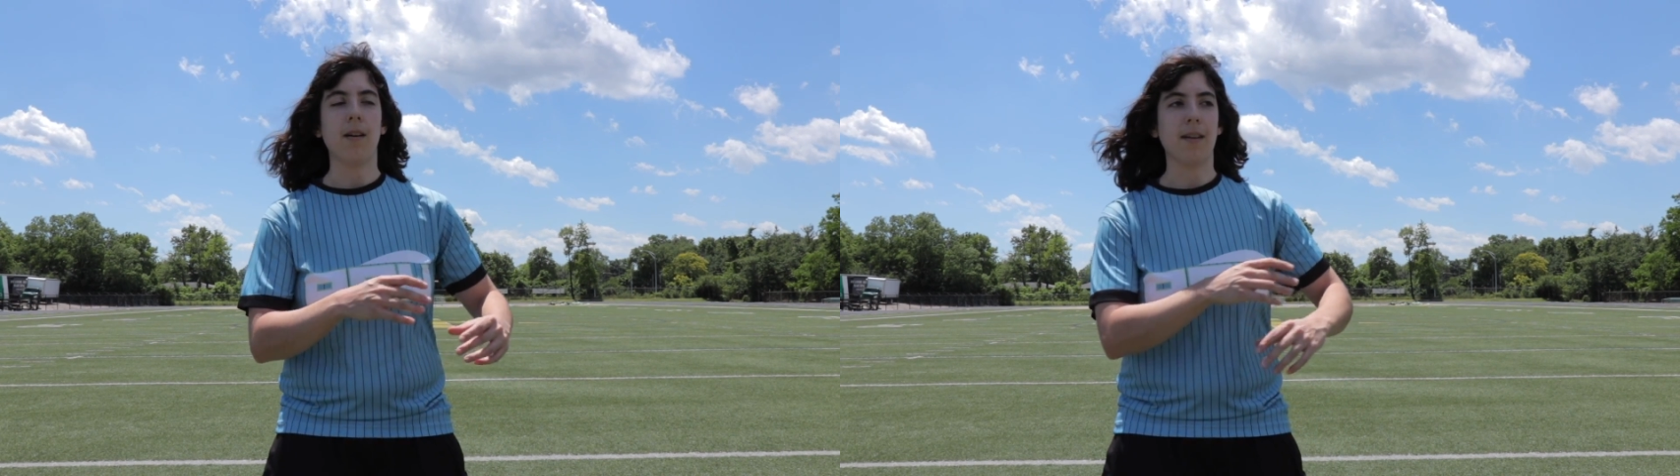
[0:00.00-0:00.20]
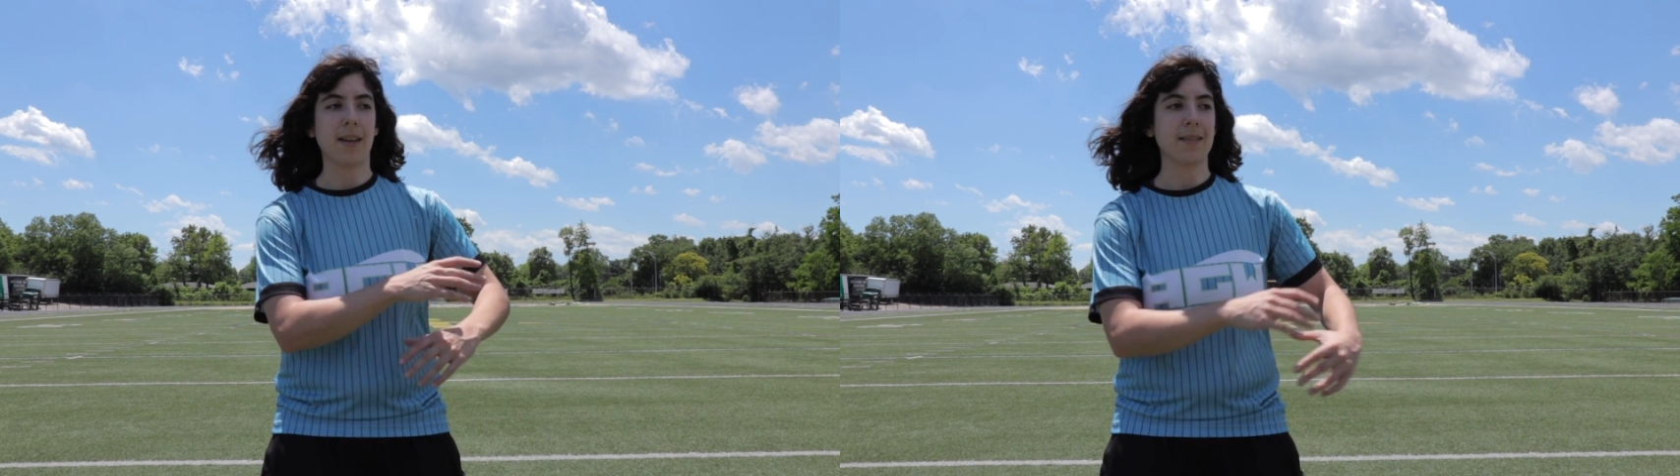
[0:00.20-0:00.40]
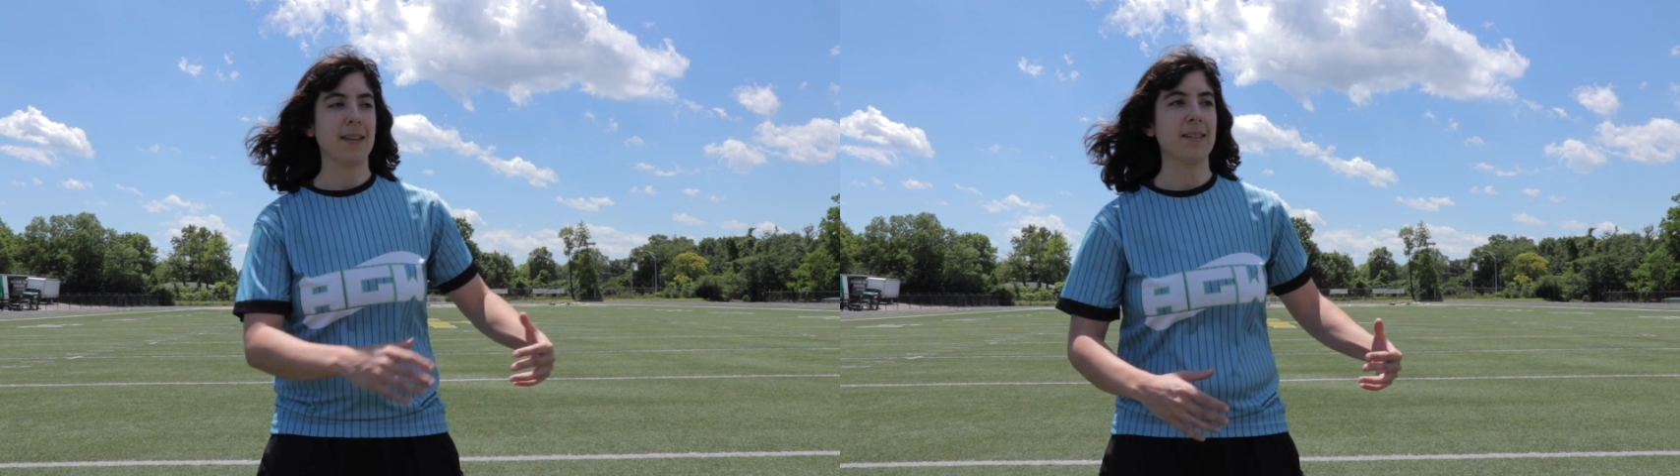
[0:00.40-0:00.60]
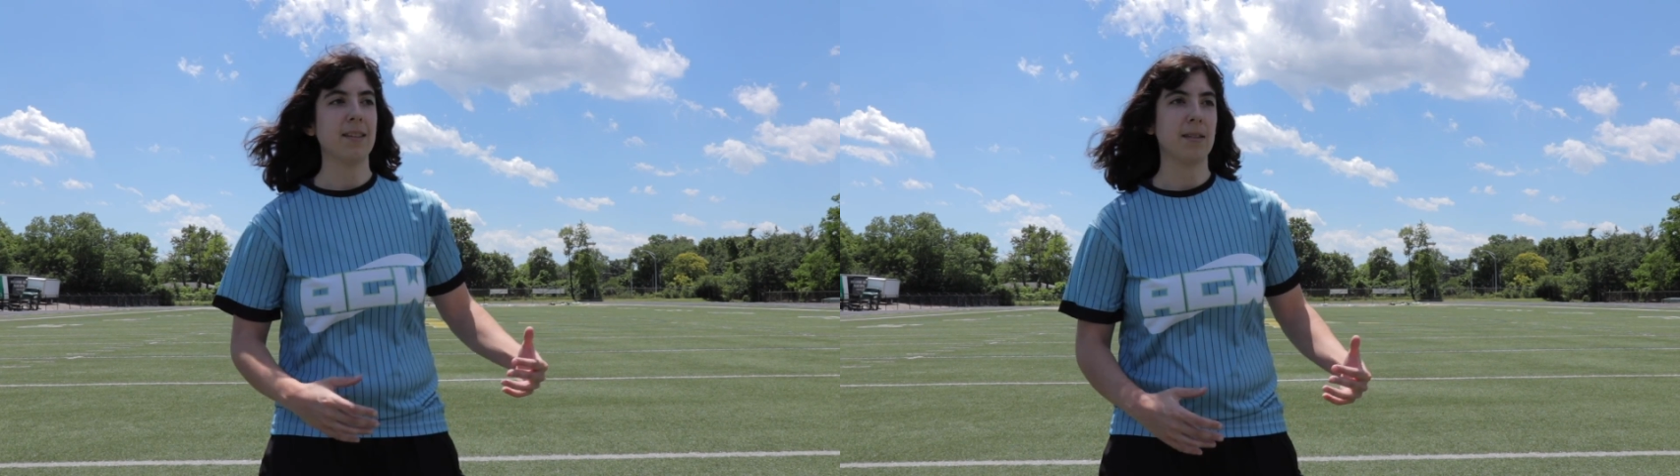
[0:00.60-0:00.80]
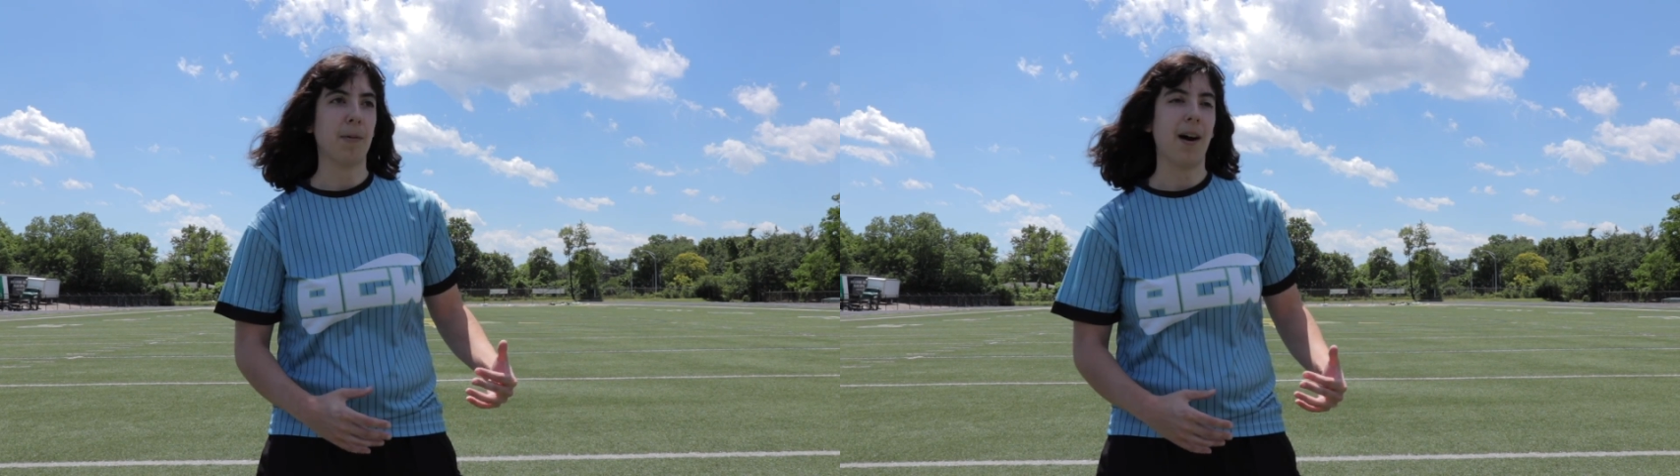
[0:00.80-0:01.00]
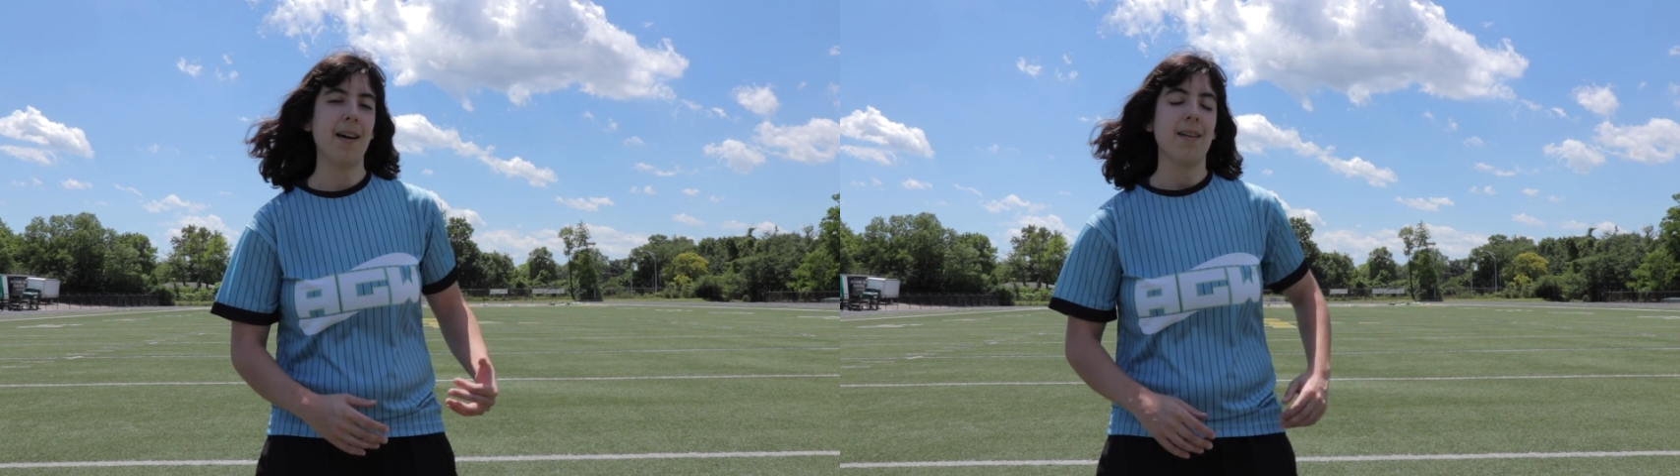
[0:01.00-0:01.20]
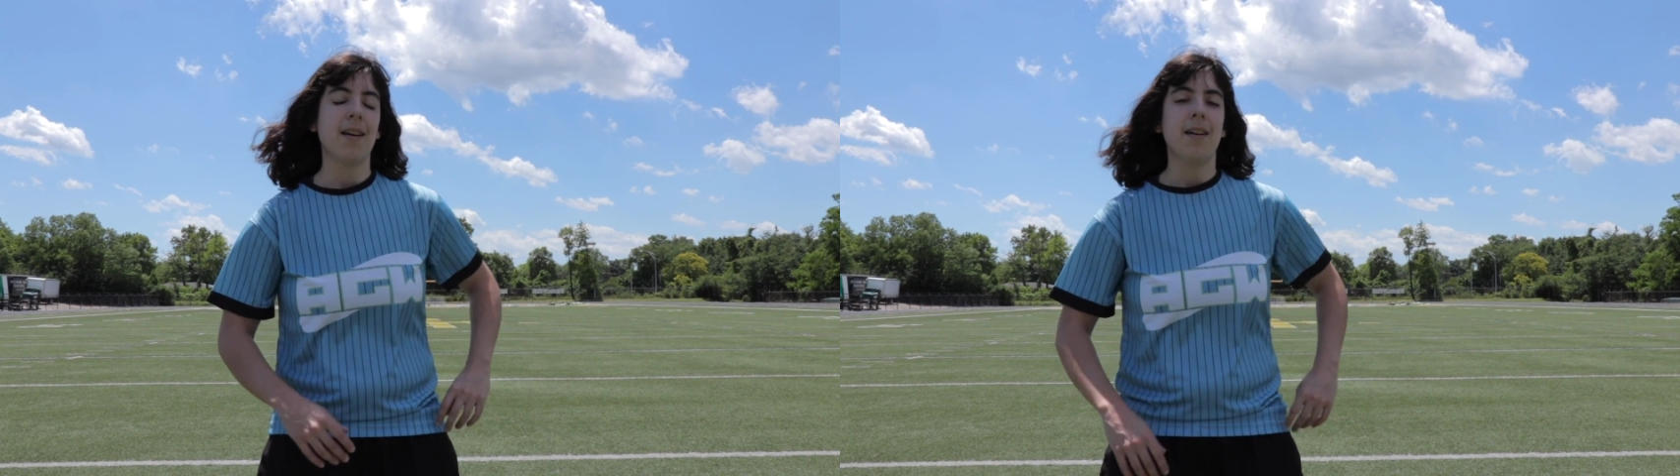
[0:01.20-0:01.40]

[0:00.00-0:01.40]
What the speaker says: a consistent spot,